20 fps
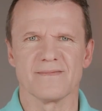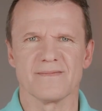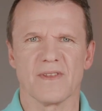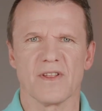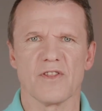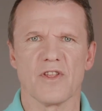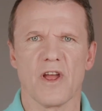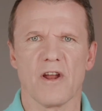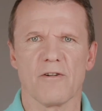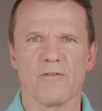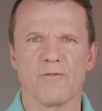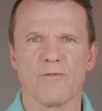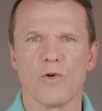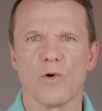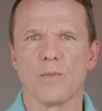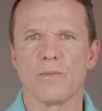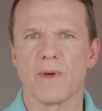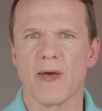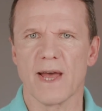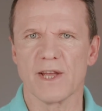
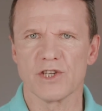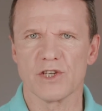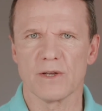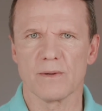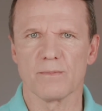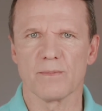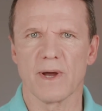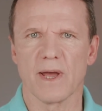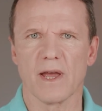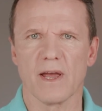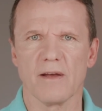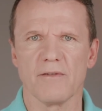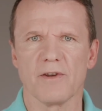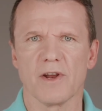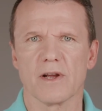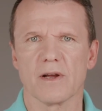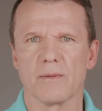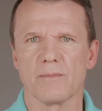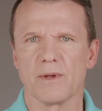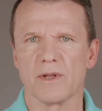Therefore, matching by every
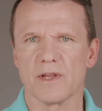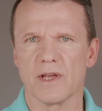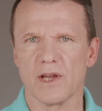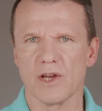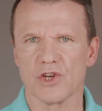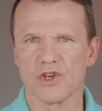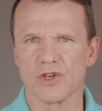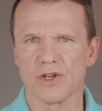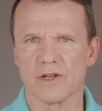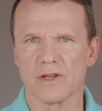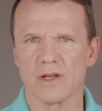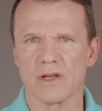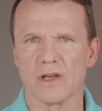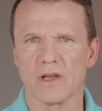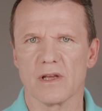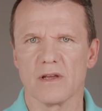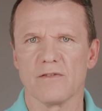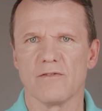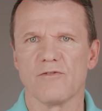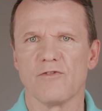combination
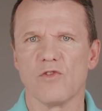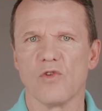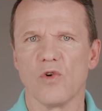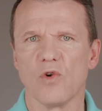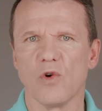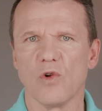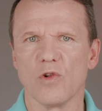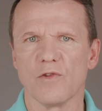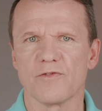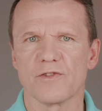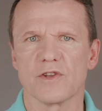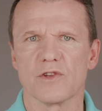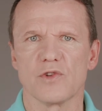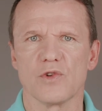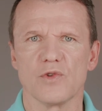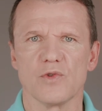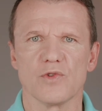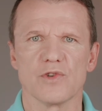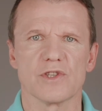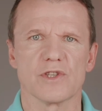evolved
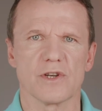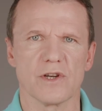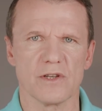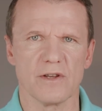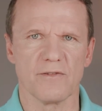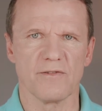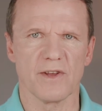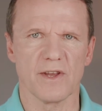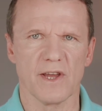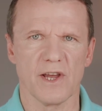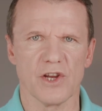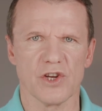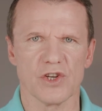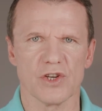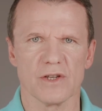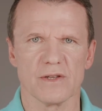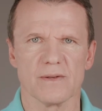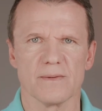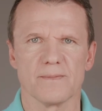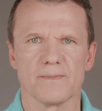to
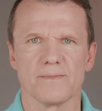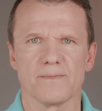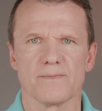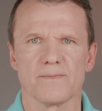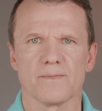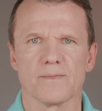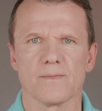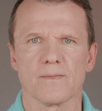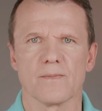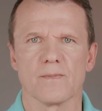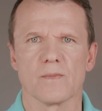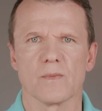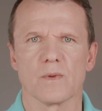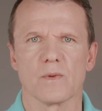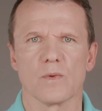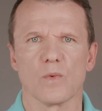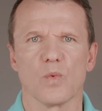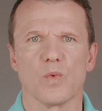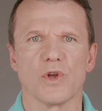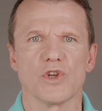stratification,
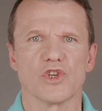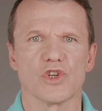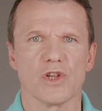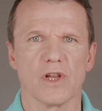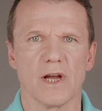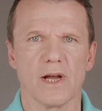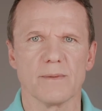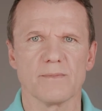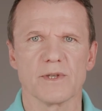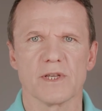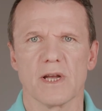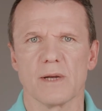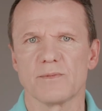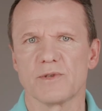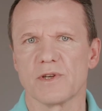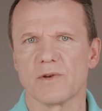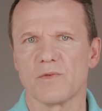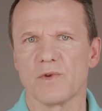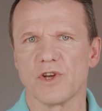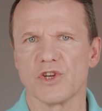which lumps
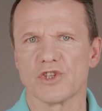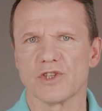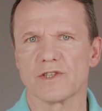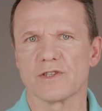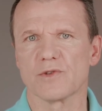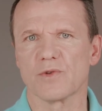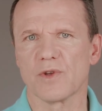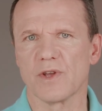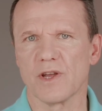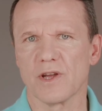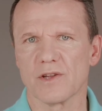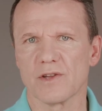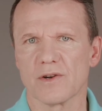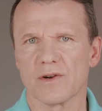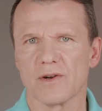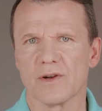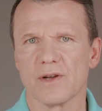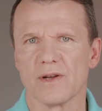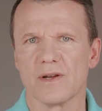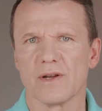observations
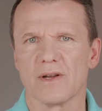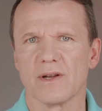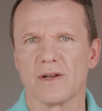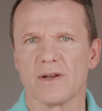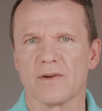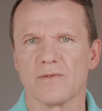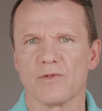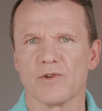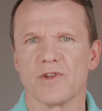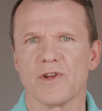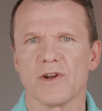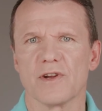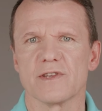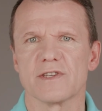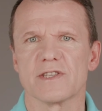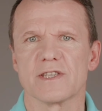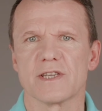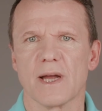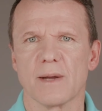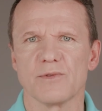together for their
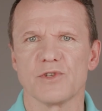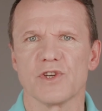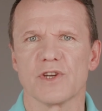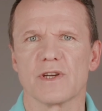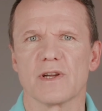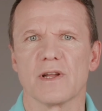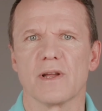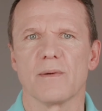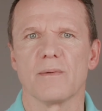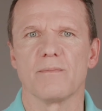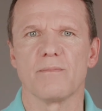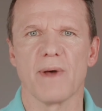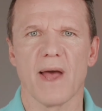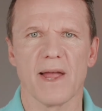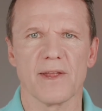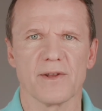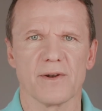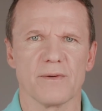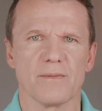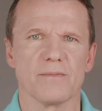subject
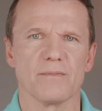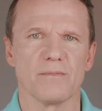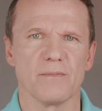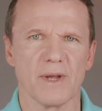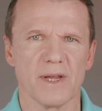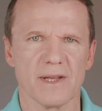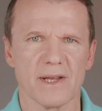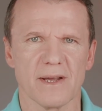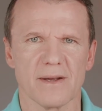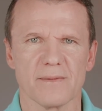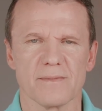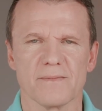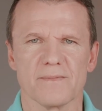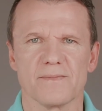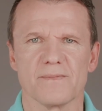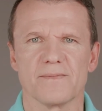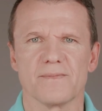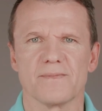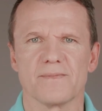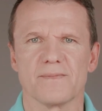matter meaning.
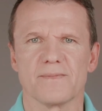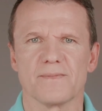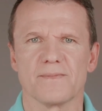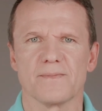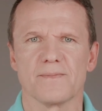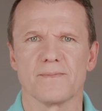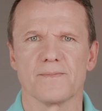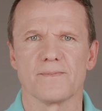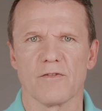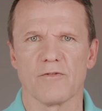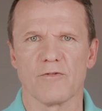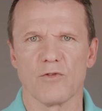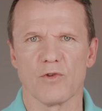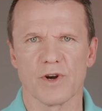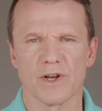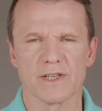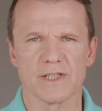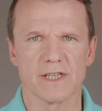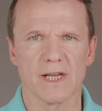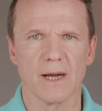For
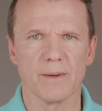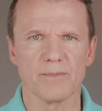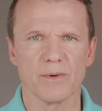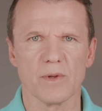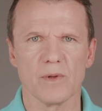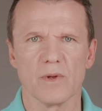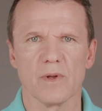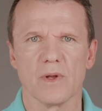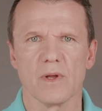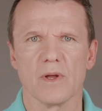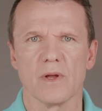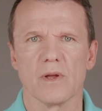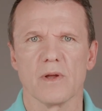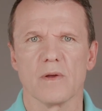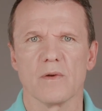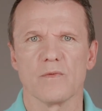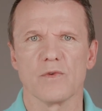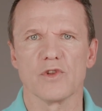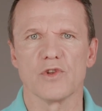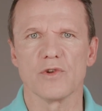example,
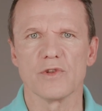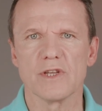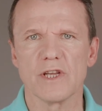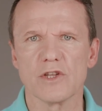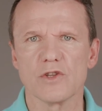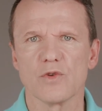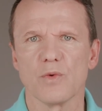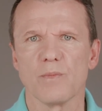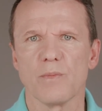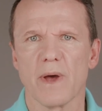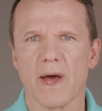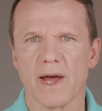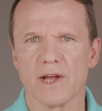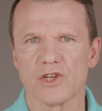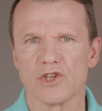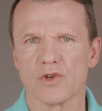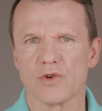we don't need to match